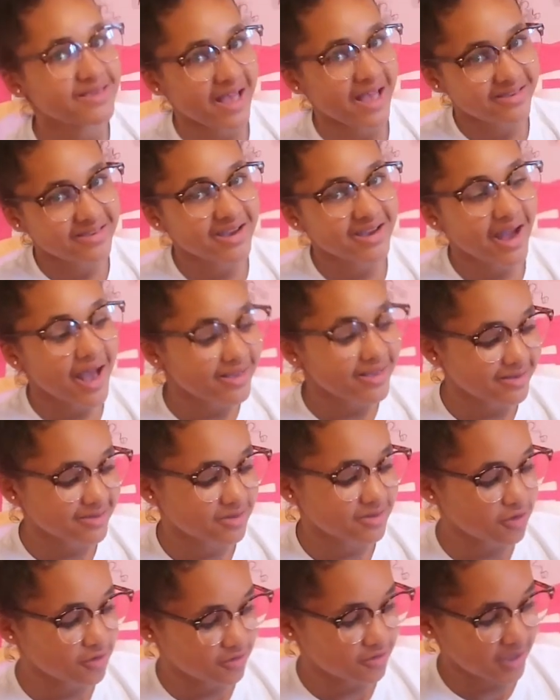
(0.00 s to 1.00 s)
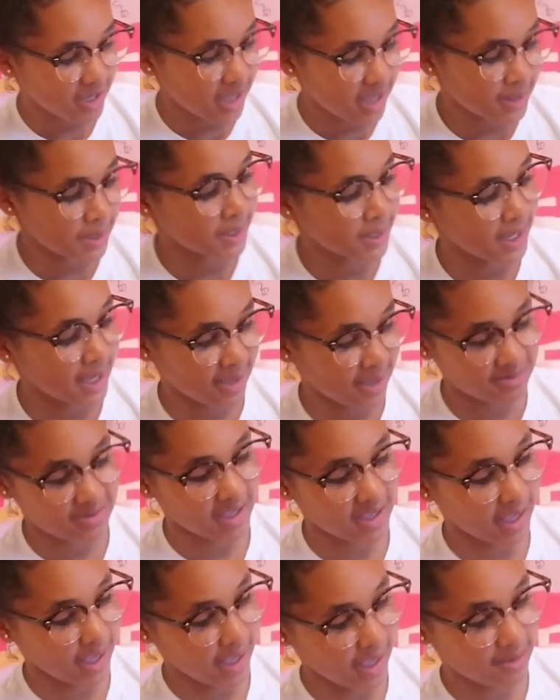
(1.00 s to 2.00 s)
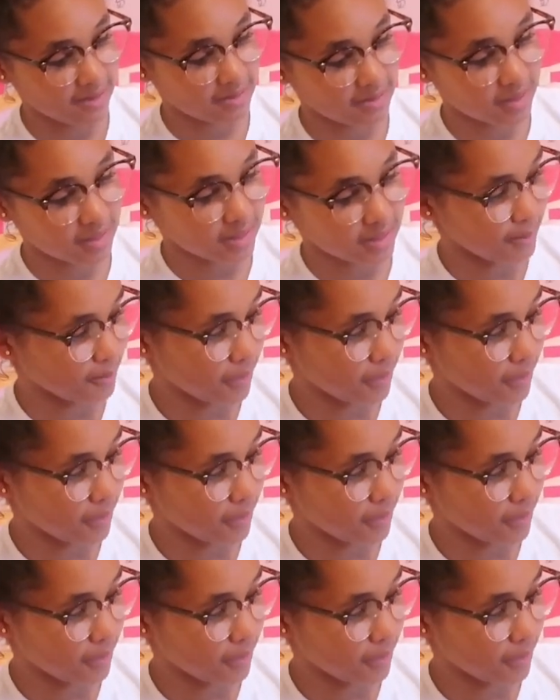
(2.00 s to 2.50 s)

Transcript: So as you guys can still see in the case, there is the